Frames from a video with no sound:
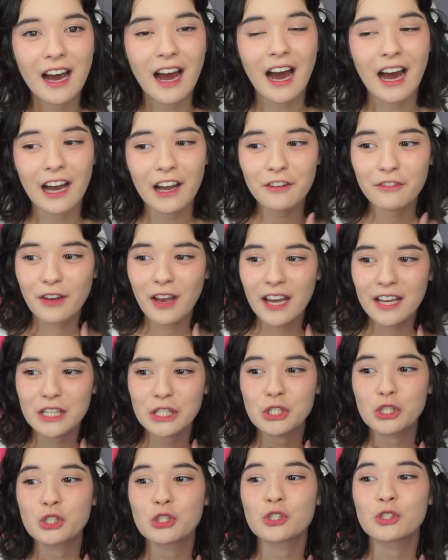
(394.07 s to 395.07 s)
I've had
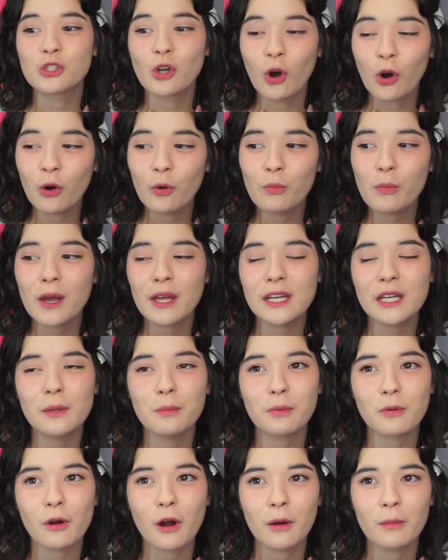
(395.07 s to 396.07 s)
so many
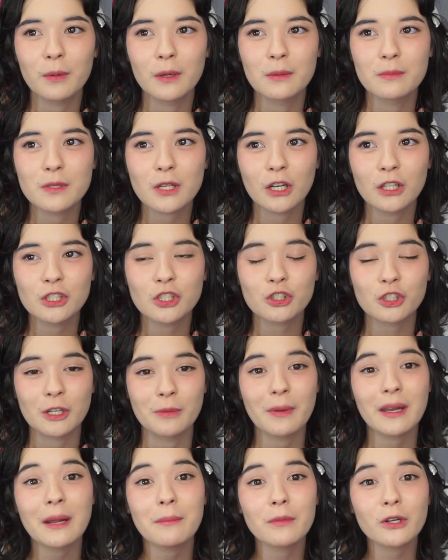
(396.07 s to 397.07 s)
problems on
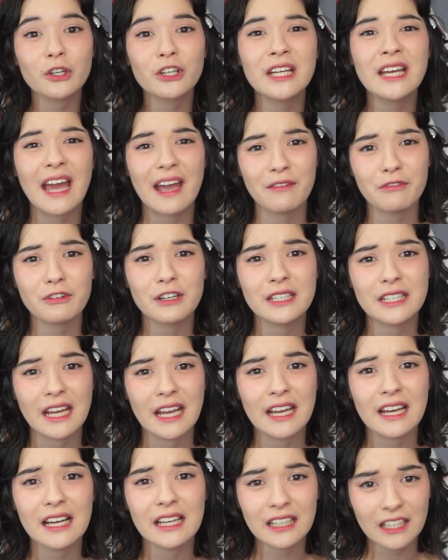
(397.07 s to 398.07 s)
stream, and I'm learning every
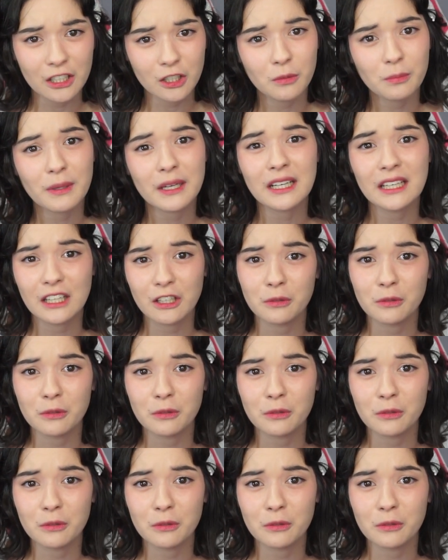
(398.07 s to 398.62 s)
day a little bit,